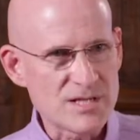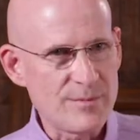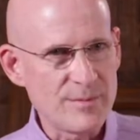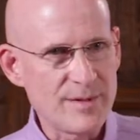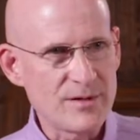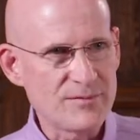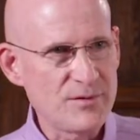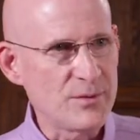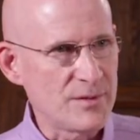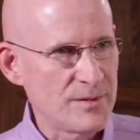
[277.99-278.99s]
supplement or
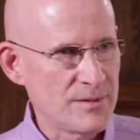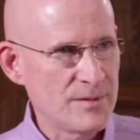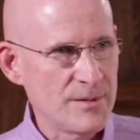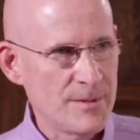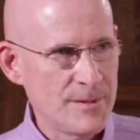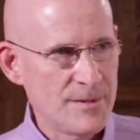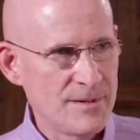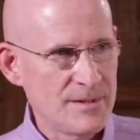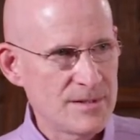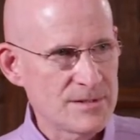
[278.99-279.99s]
food.
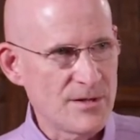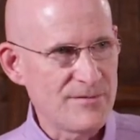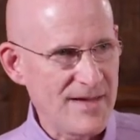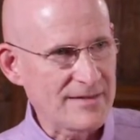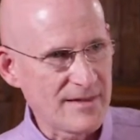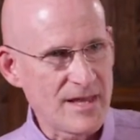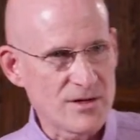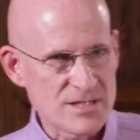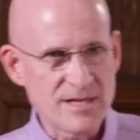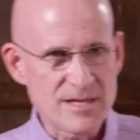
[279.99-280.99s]
So the fact that they
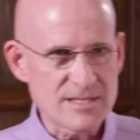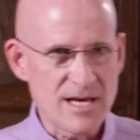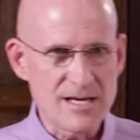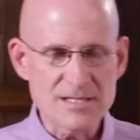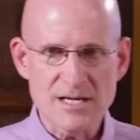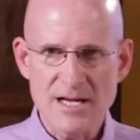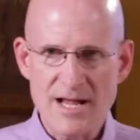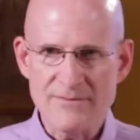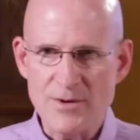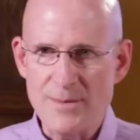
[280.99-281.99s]
are synthesized and can
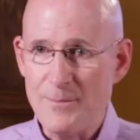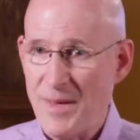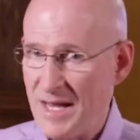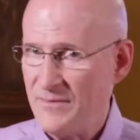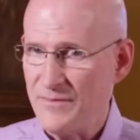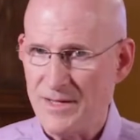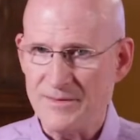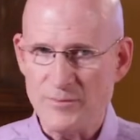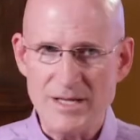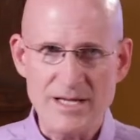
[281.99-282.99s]
have great benefit
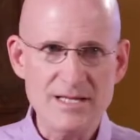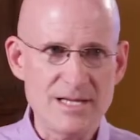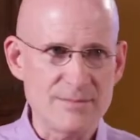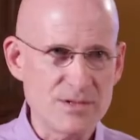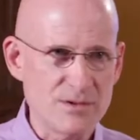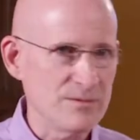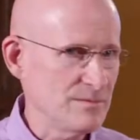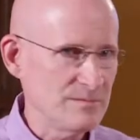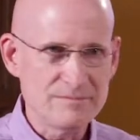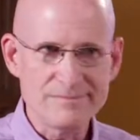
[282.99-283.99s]
if we need them to,
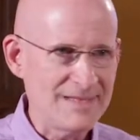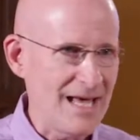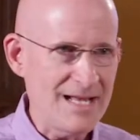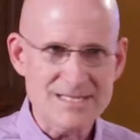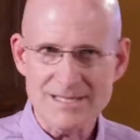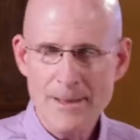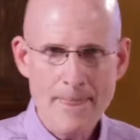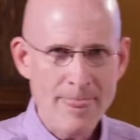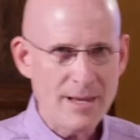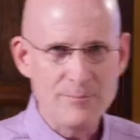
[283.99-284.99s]
that's
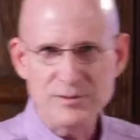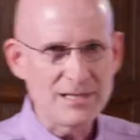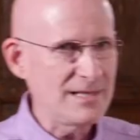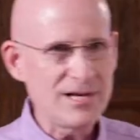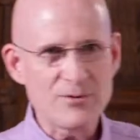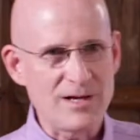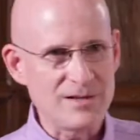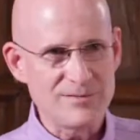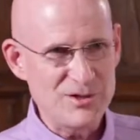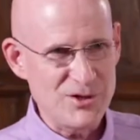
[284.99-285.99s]
completely
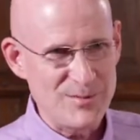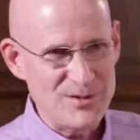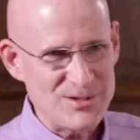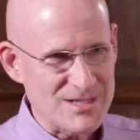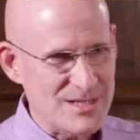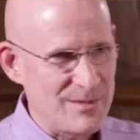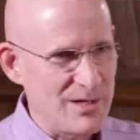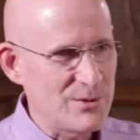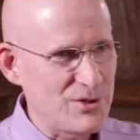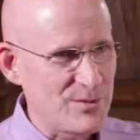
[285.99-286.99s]
irrelevant to your immune system.
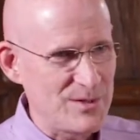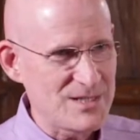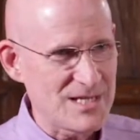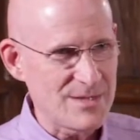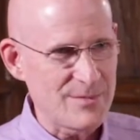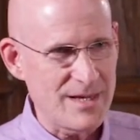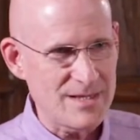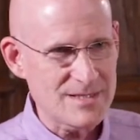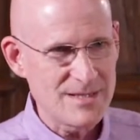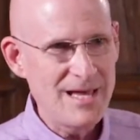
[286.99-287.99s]
You know what your immune system
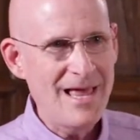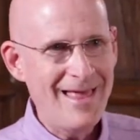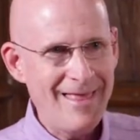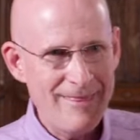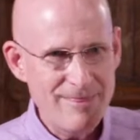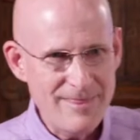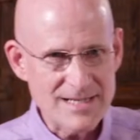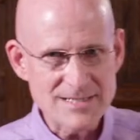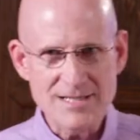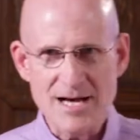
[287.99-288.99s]
thinks?
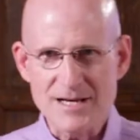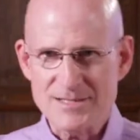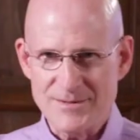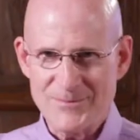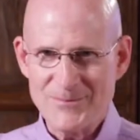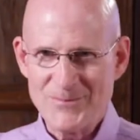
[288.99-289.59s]
That's a toxin.